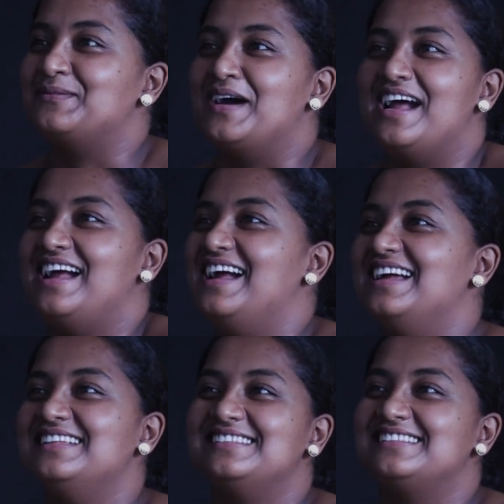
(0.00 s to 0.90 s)
but
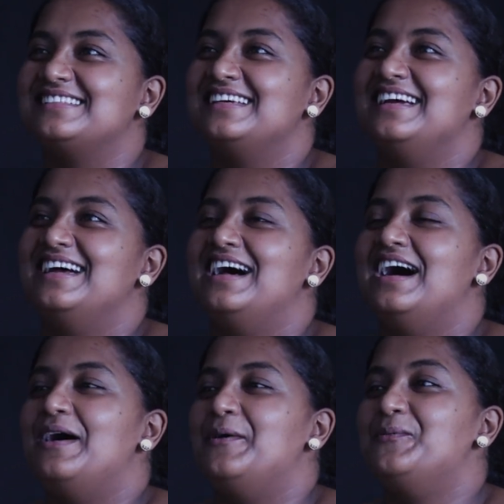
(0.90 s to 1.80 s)
because on
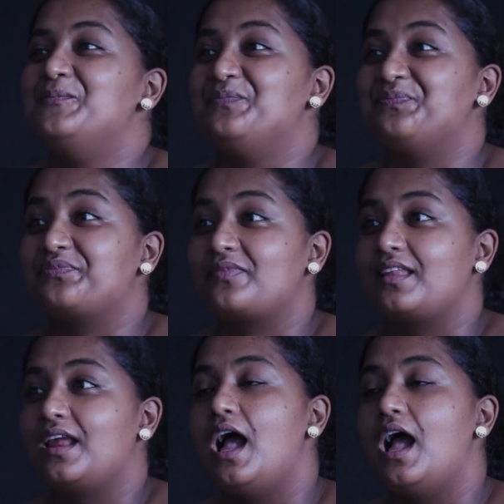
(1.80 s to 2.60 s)
trips uko up.